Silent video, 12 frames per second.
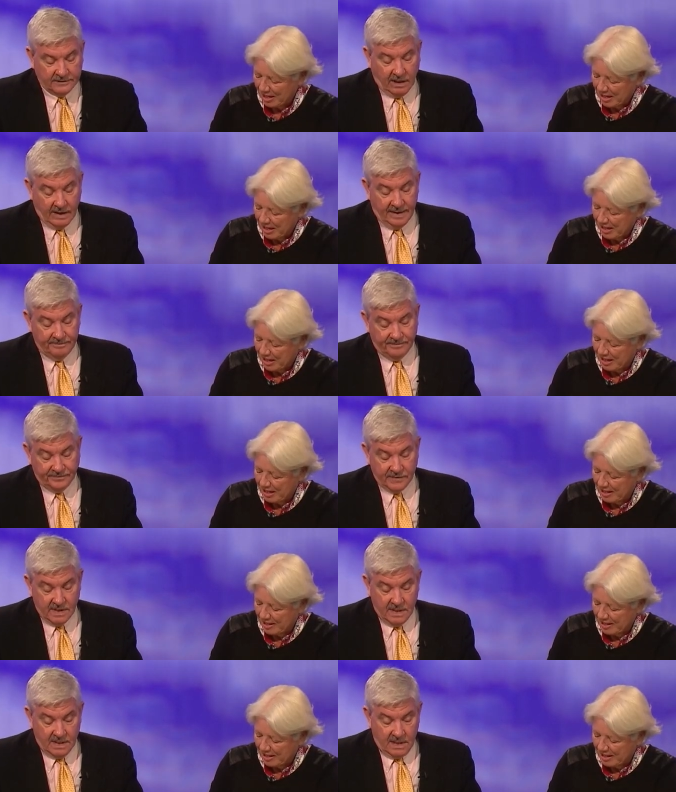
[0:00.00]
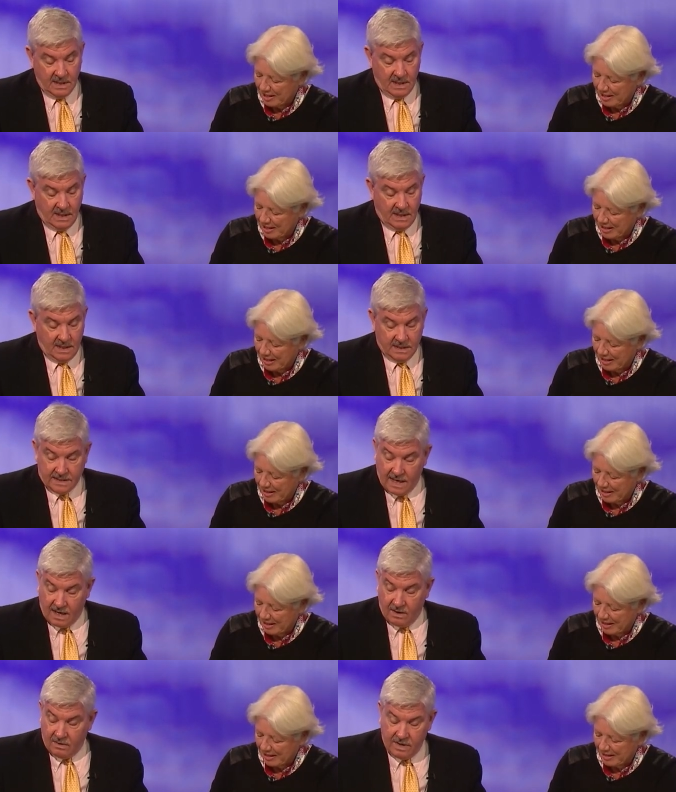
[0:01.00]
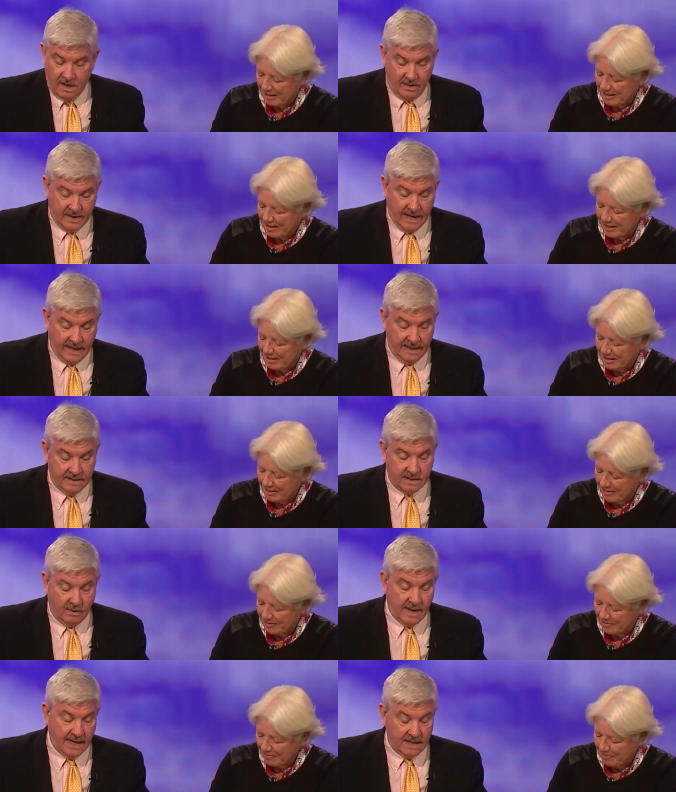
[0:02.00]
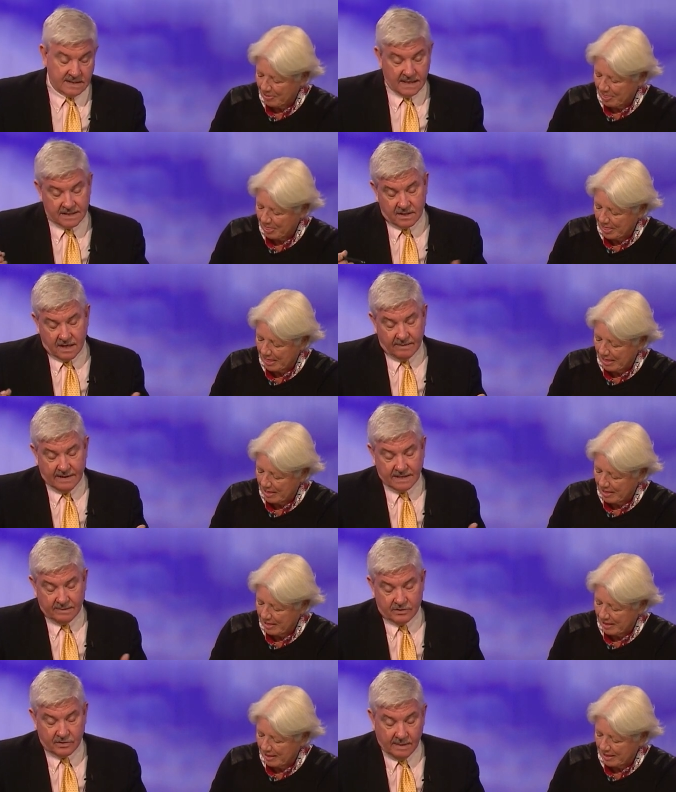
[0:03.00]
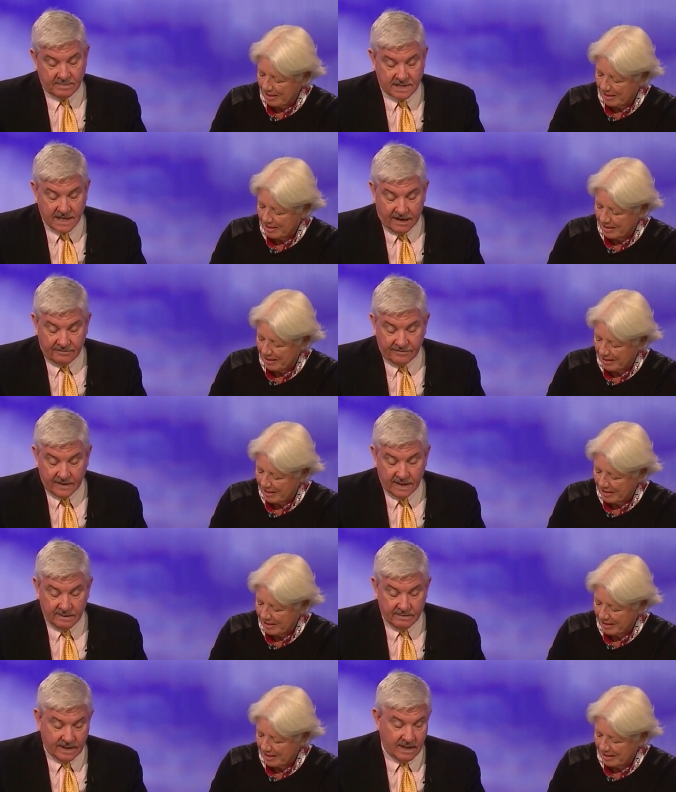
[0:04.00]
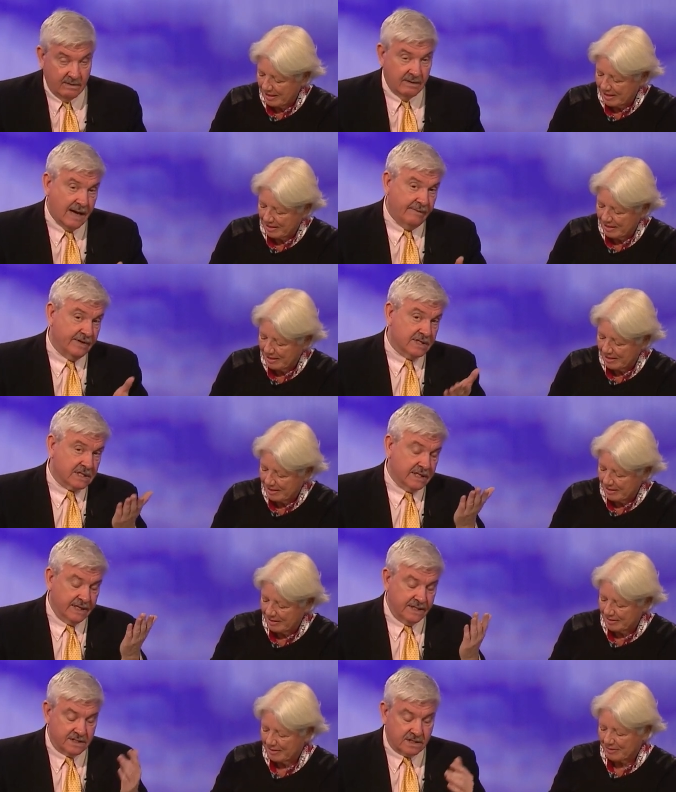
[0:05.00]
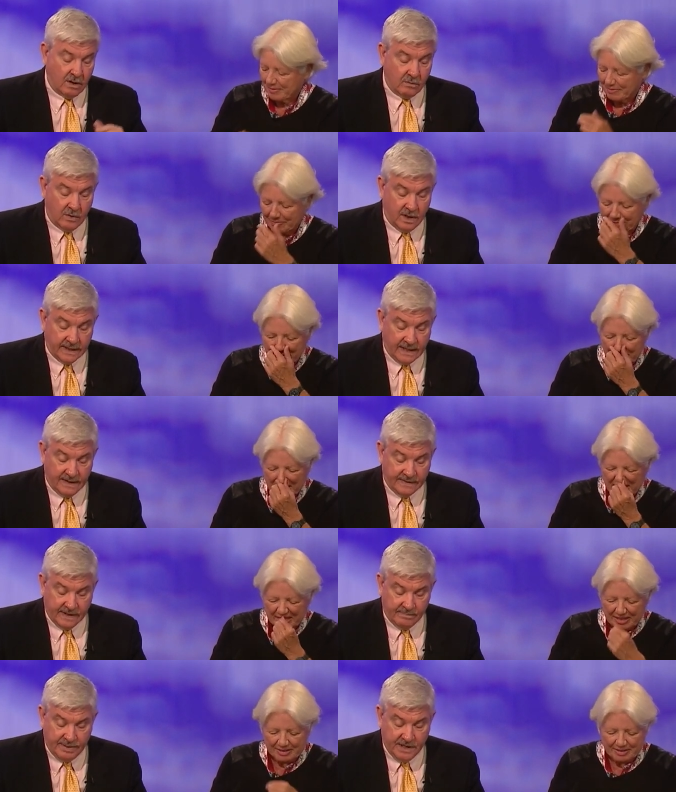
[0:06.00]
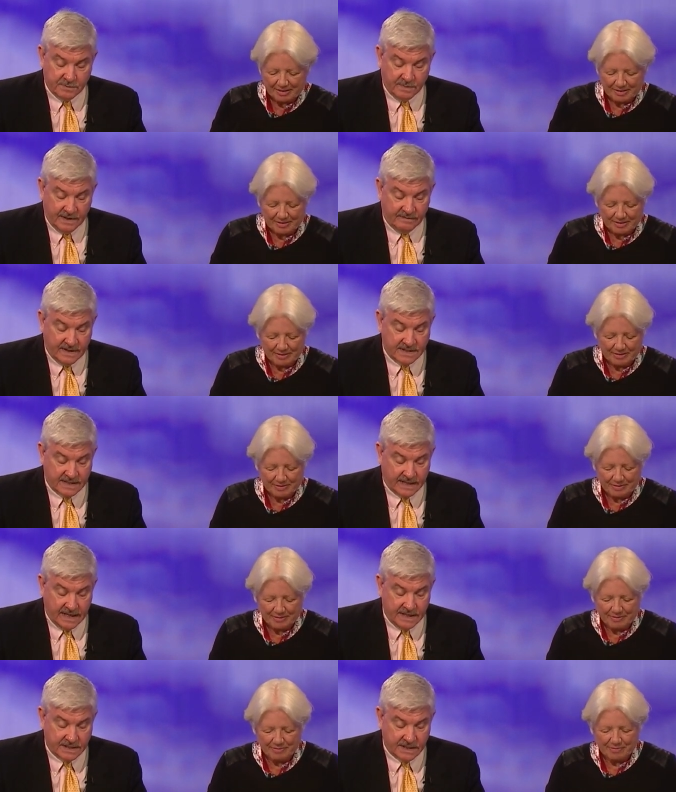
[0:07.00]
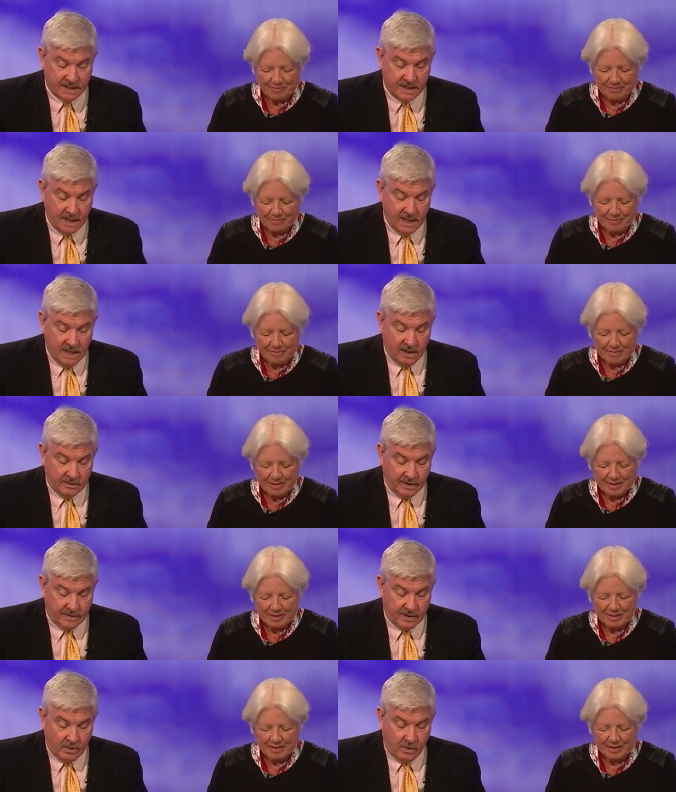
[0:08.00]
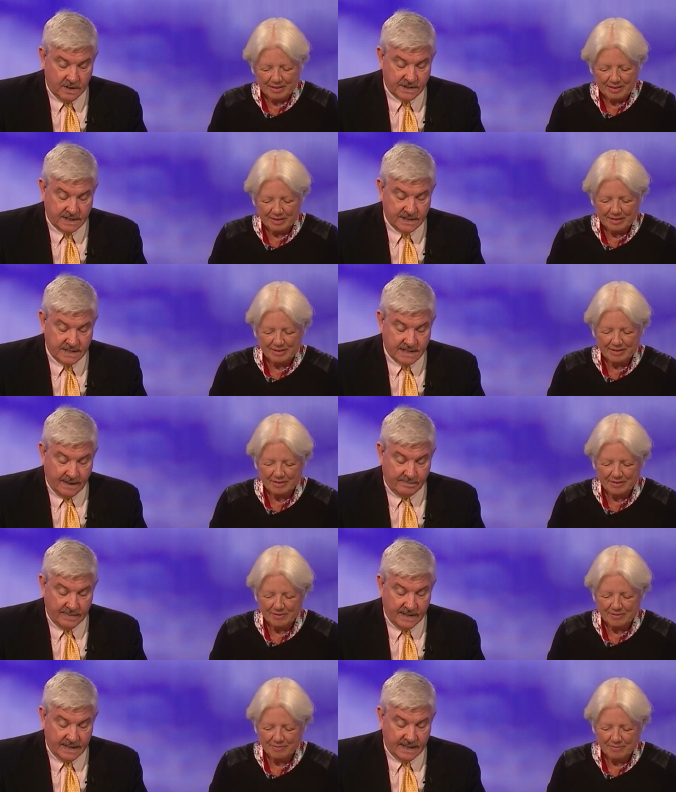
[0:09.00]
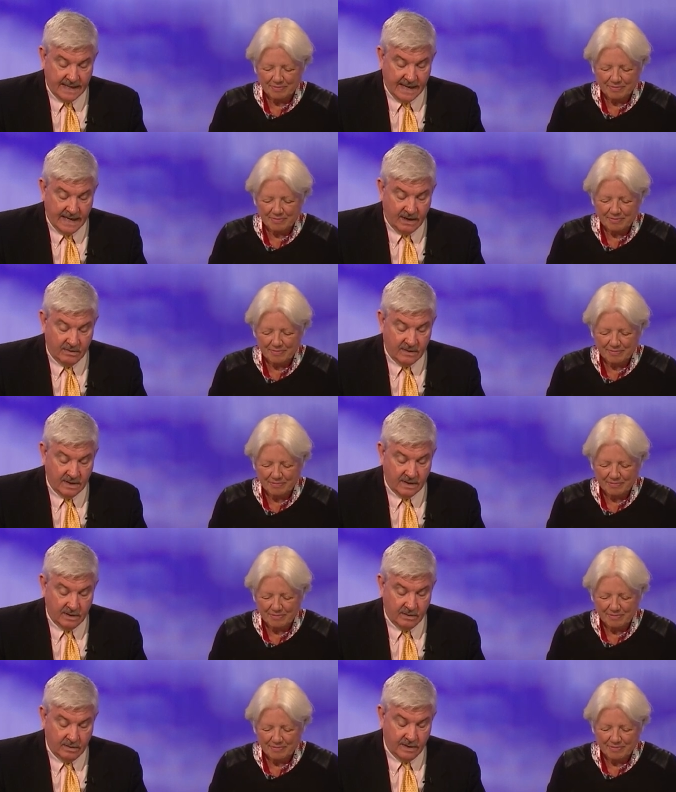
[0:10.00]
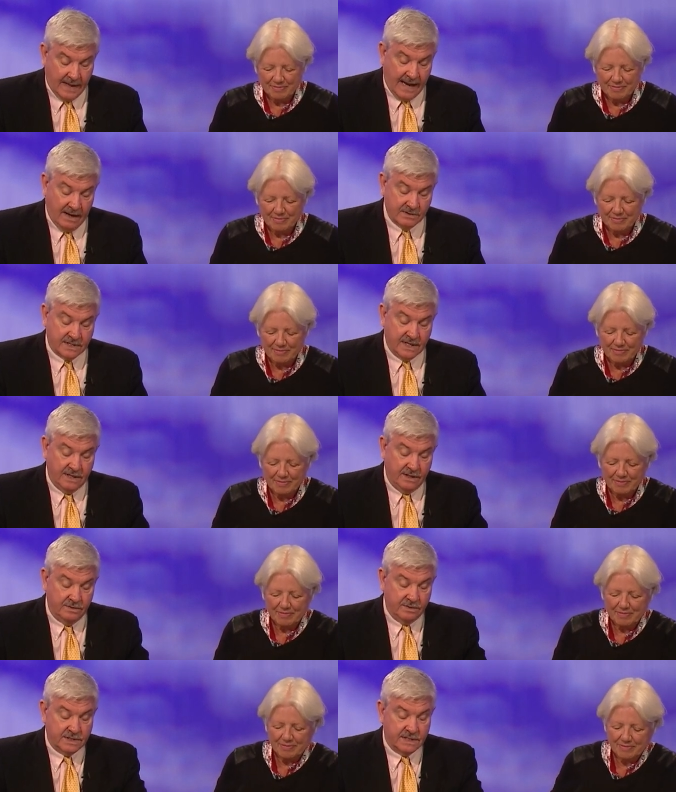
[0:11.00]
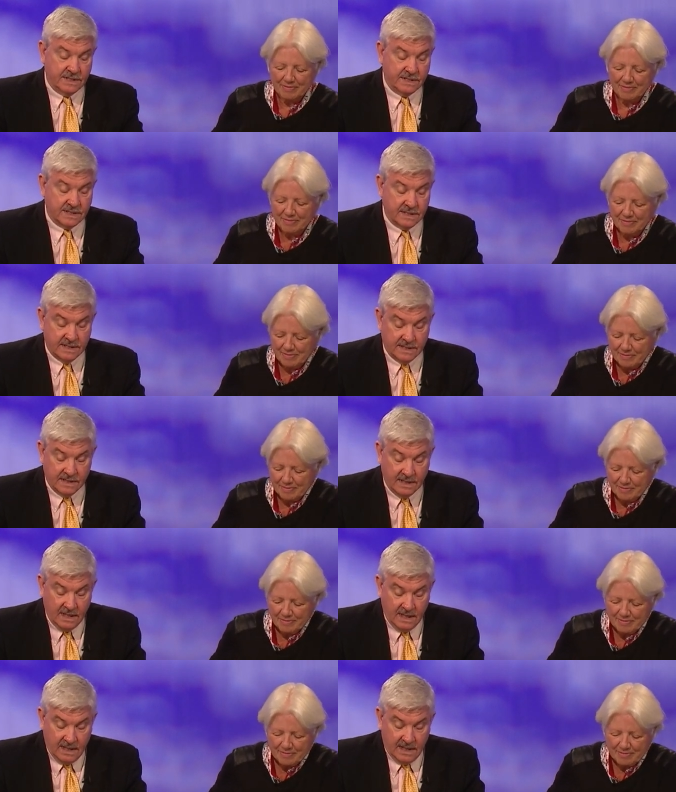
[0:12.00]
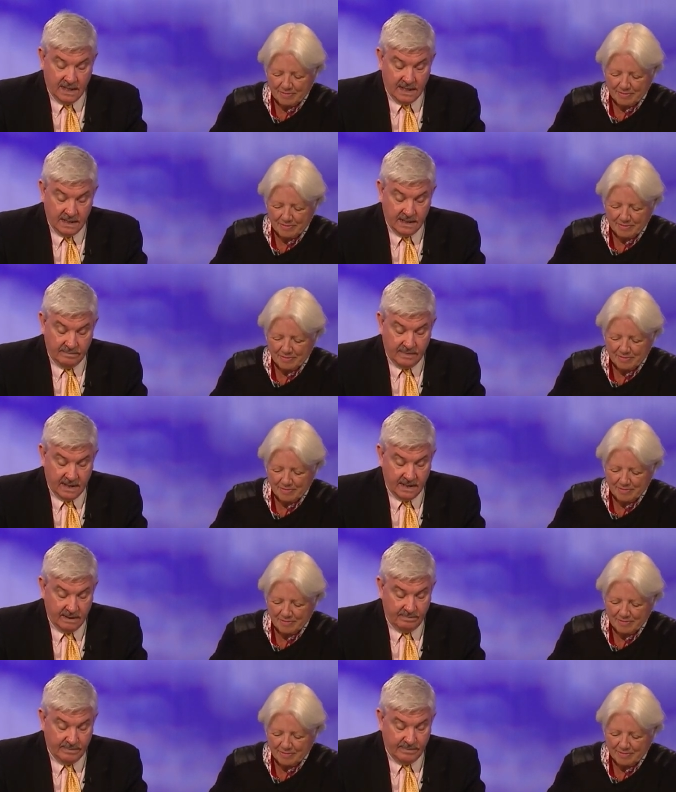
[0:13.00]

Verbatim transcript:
Speaker 1: All right. So, okay, so what else? Let's talk about some Trump stuff. Uh, you know, obviously, stonewalling on the impeachment investigation. Only the courts can step in now, uh, or the House can use its uh, uh, uh